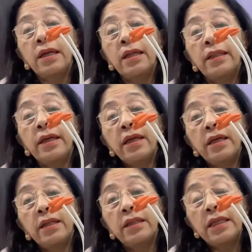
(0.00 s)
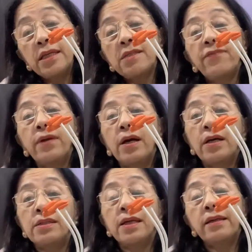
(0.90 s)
these flowers are